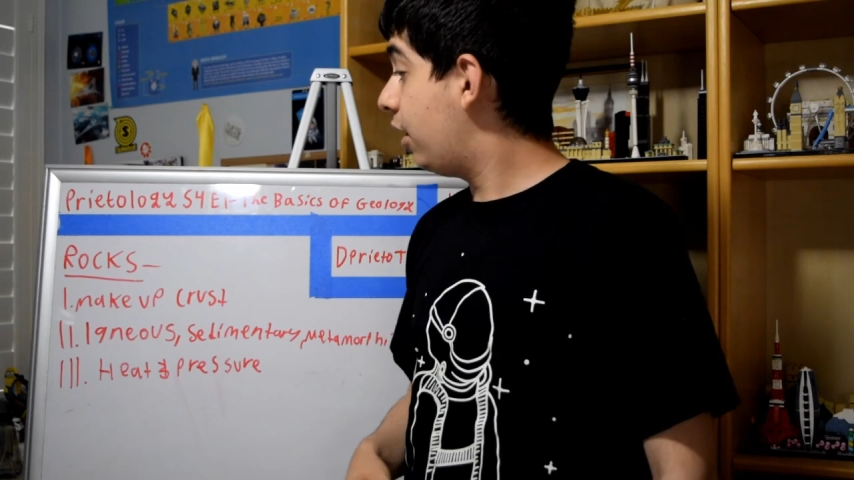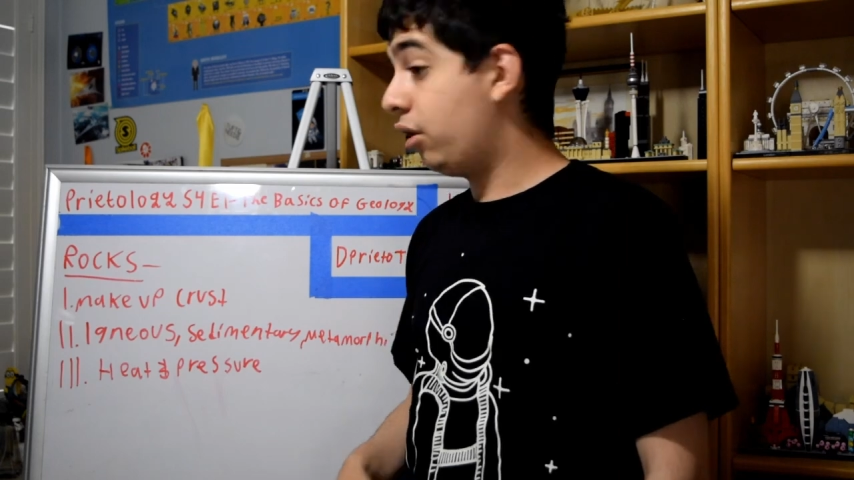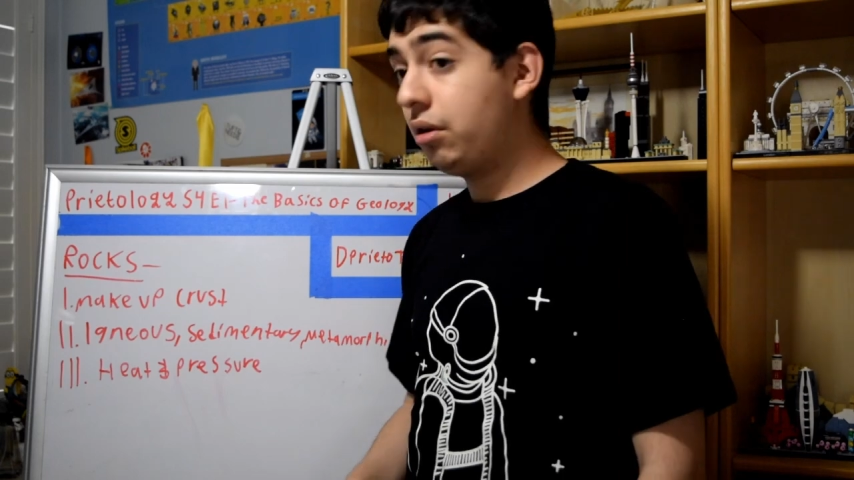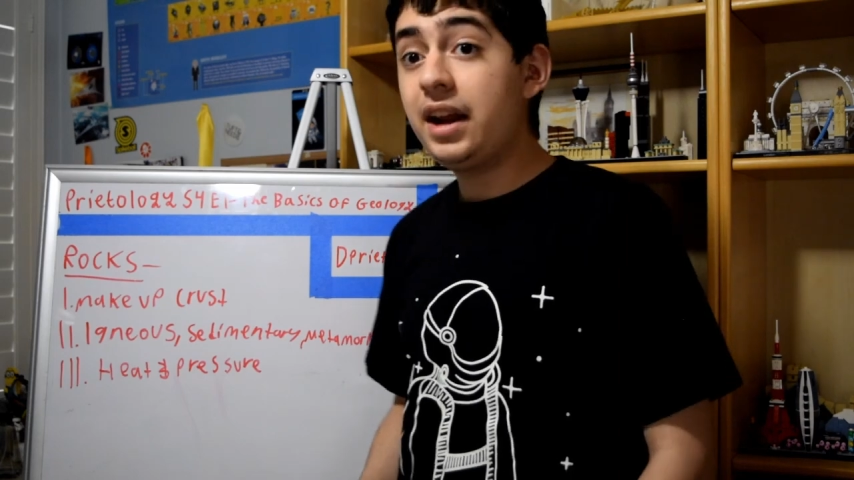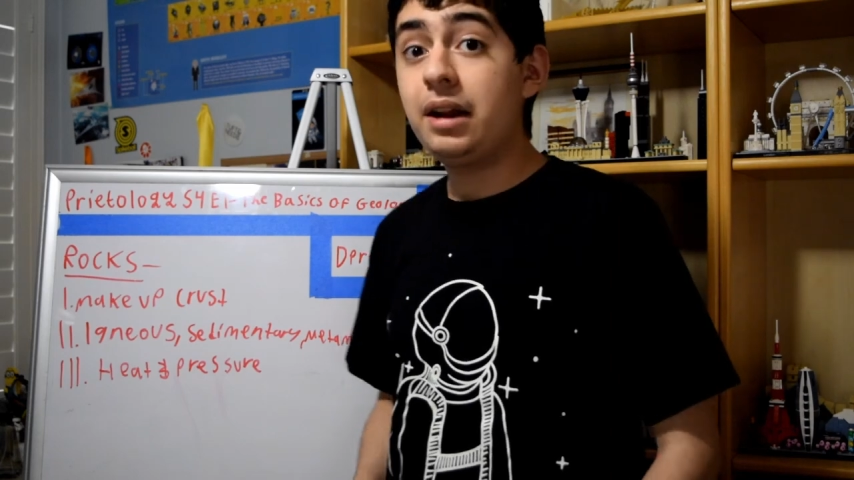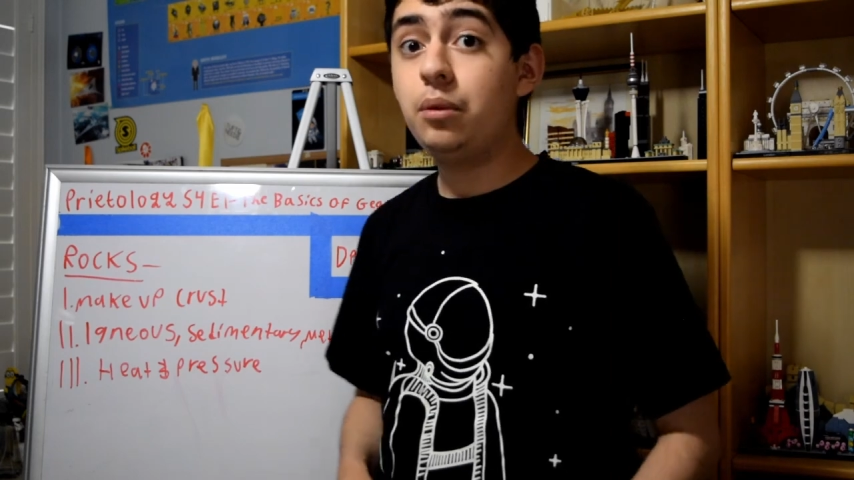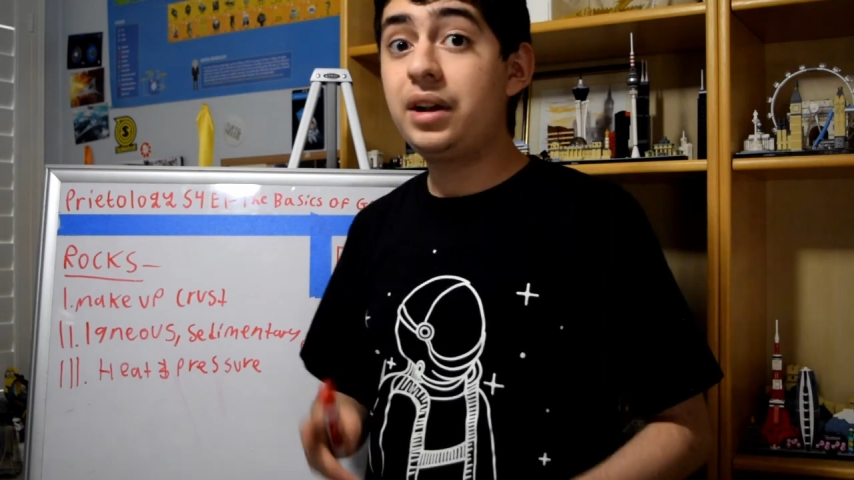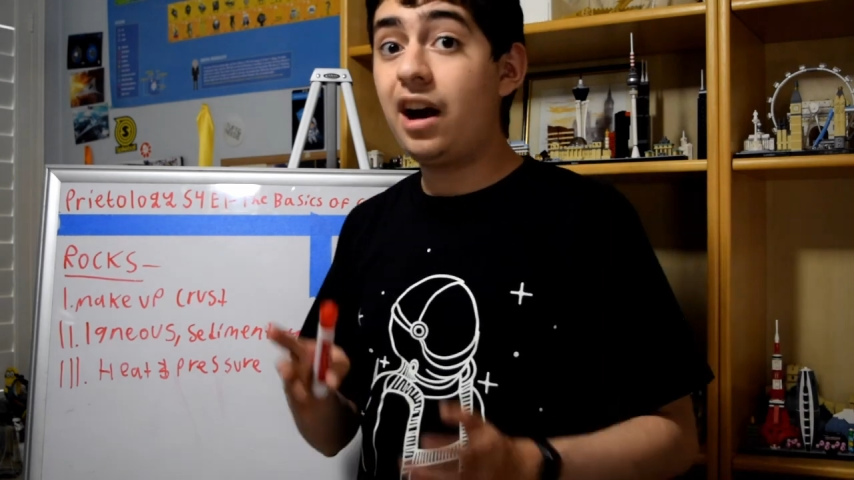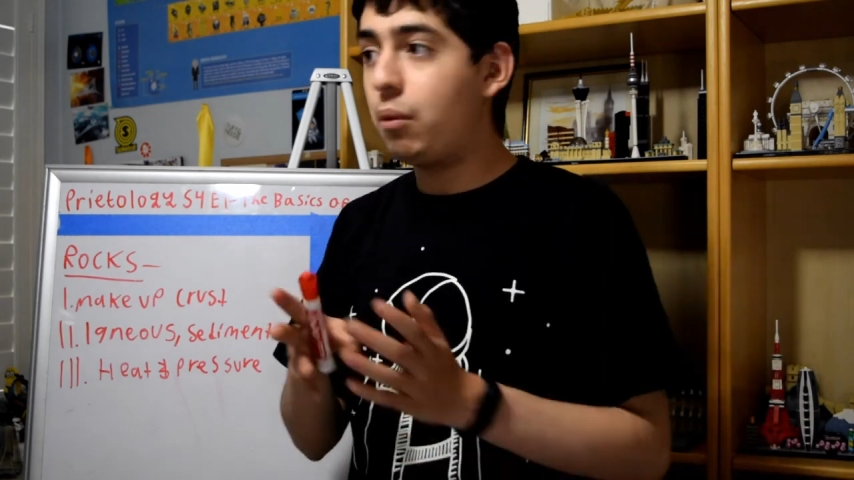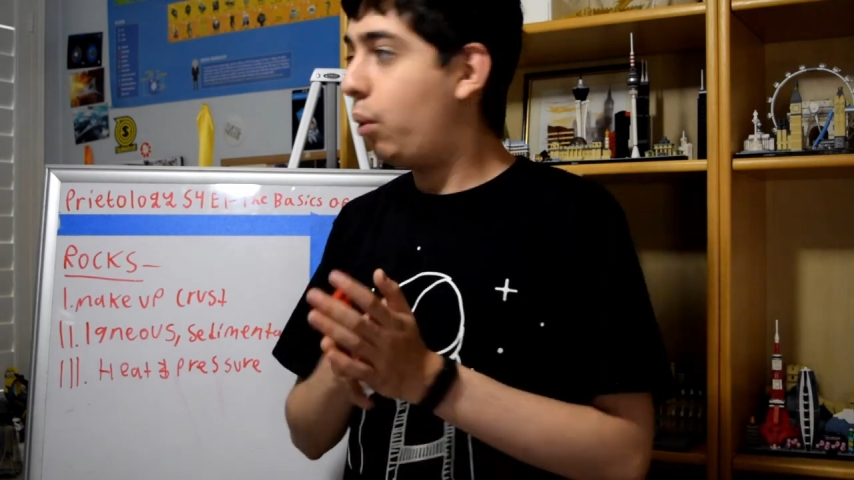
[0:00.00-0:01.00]
All right, we
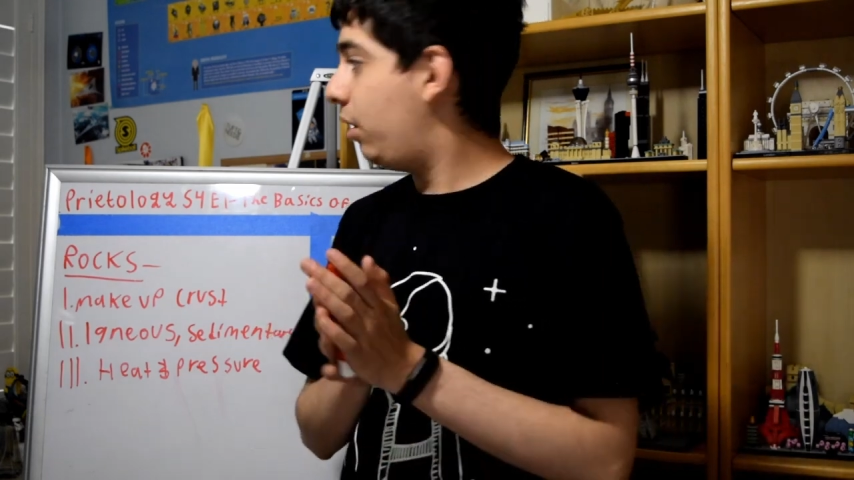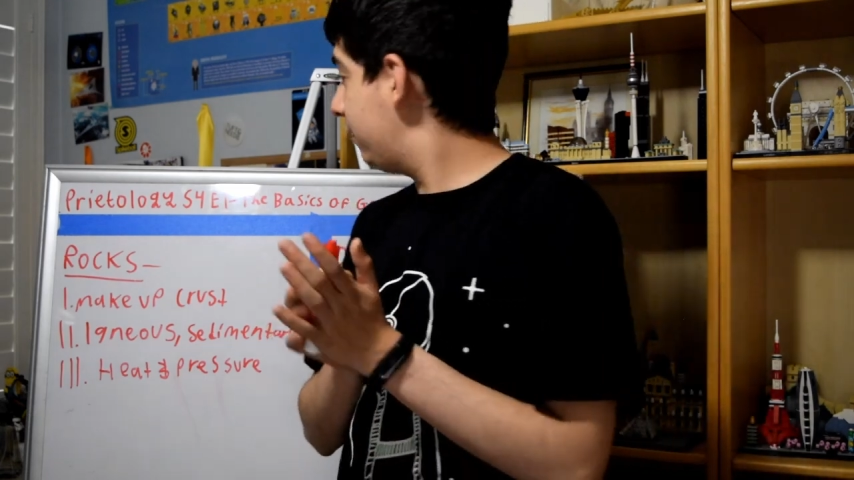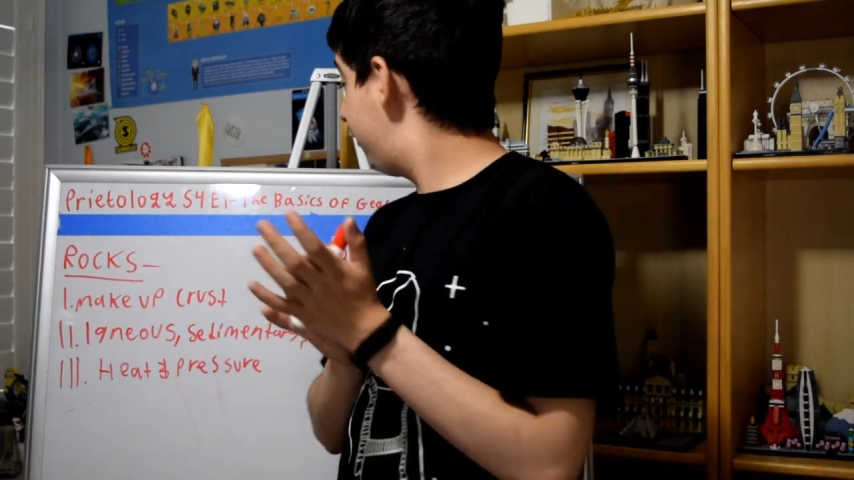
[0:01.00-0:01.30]
got one